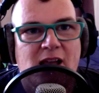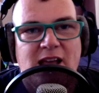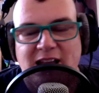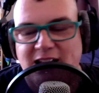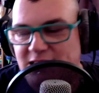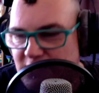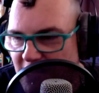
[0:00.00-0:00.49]

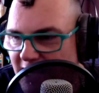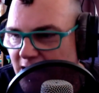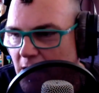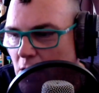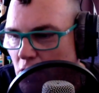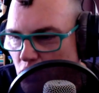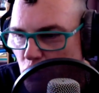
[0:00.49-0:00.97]
it's like
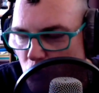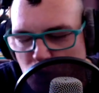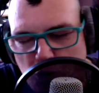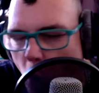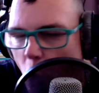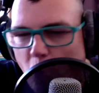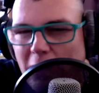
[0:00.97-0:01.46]
you
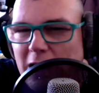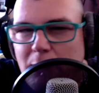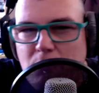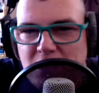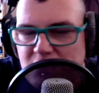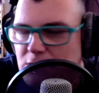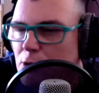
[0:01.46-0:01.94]
totally
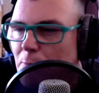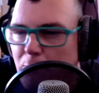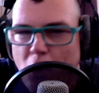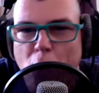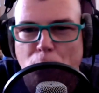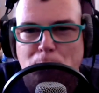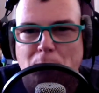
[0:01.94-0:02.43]
miss the
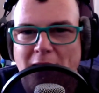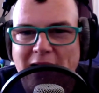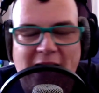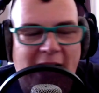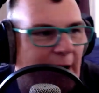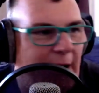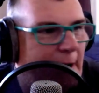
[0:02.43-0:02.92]
boat by
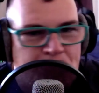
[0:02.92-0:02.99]
like